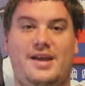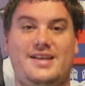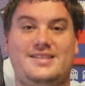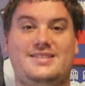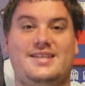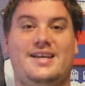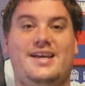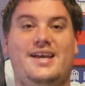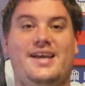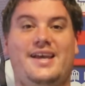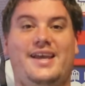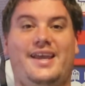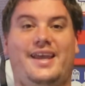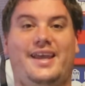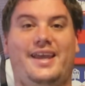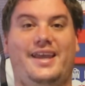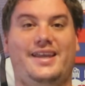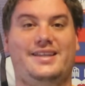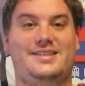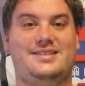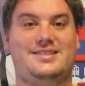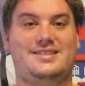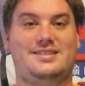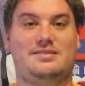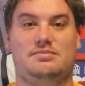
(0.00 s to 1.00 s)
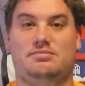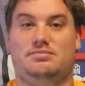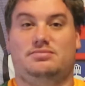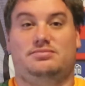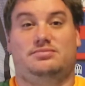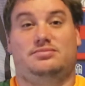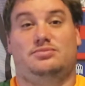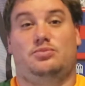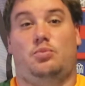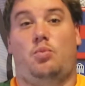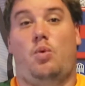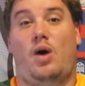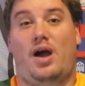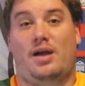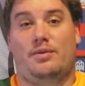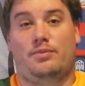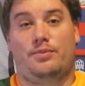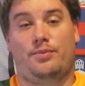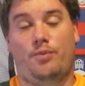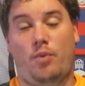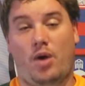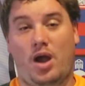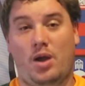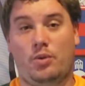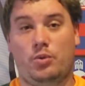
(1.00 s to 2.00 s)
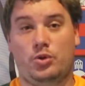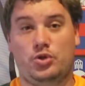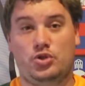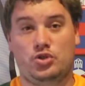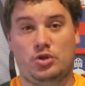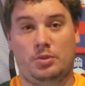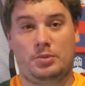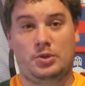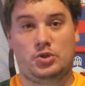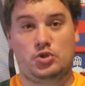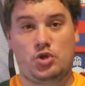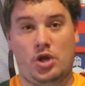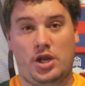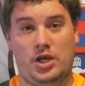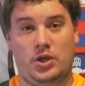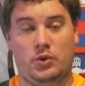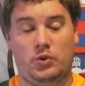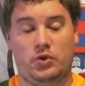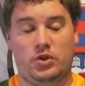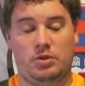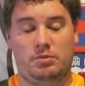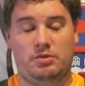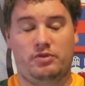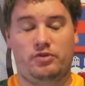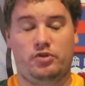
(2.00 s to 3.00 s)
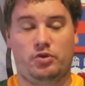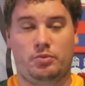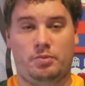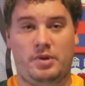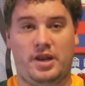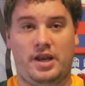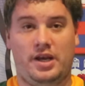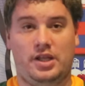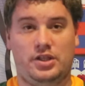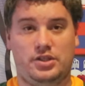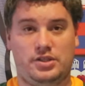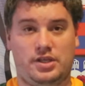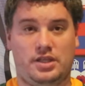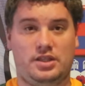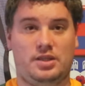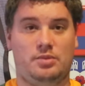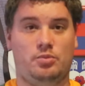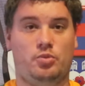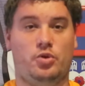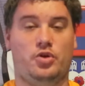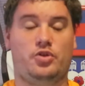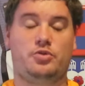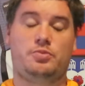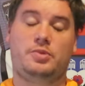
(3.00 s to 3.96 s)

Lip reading: as it's why would you not be training with them if you're planning to take them with?